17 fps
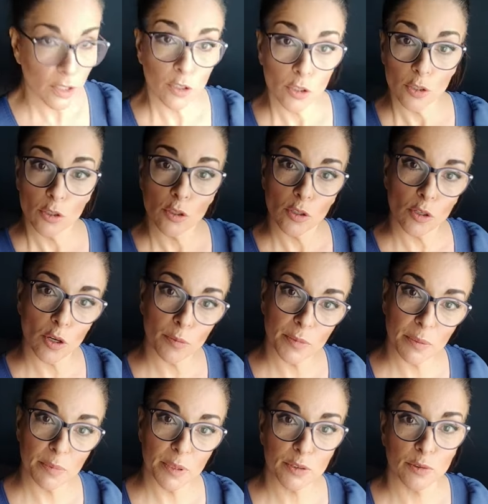pillow
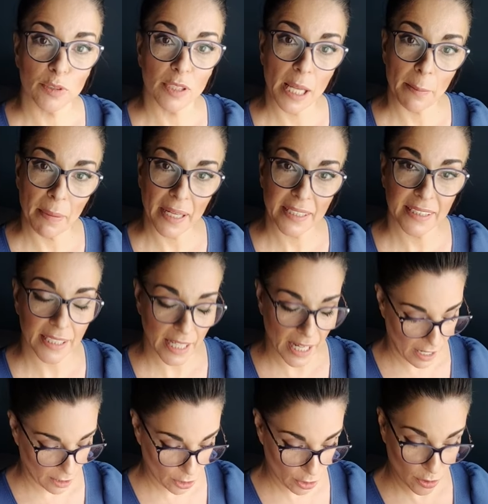with the wide part
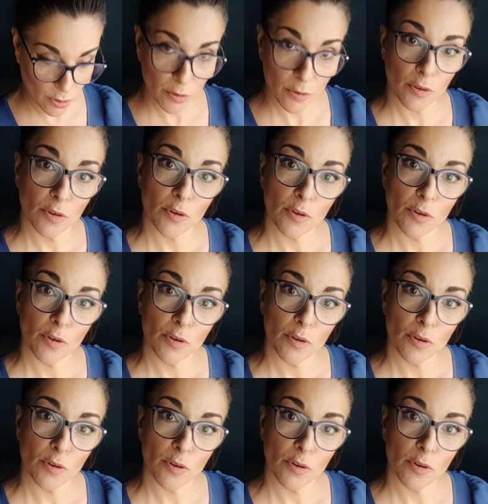upwards